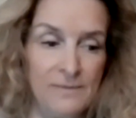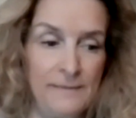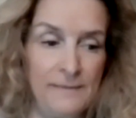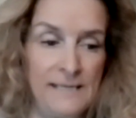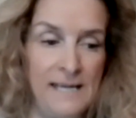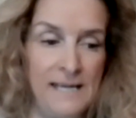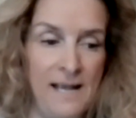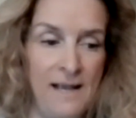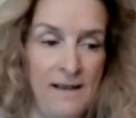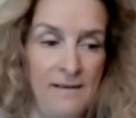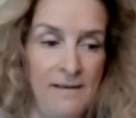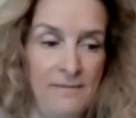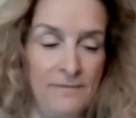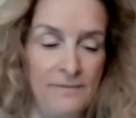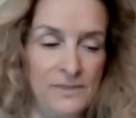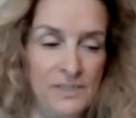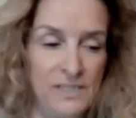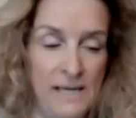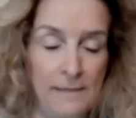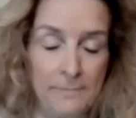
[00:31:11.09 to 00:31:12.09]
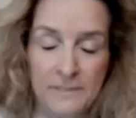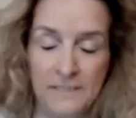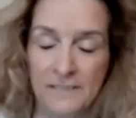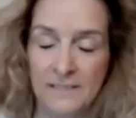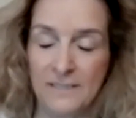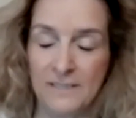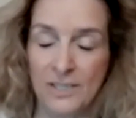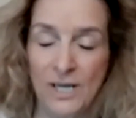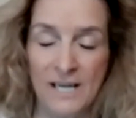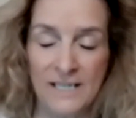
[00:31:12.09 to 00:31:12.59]
We have
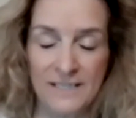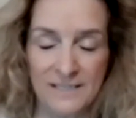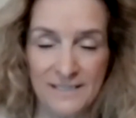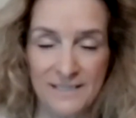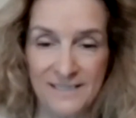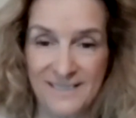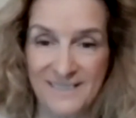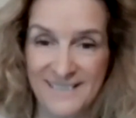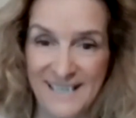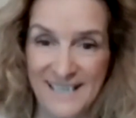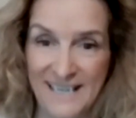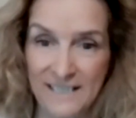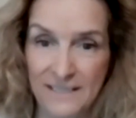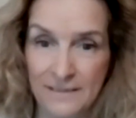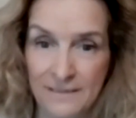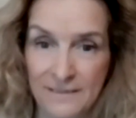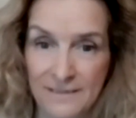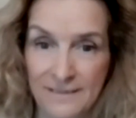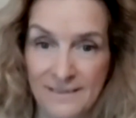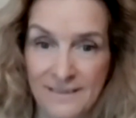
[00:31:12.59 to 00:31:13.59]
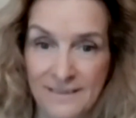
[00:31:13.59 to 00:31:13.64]
chapters across the state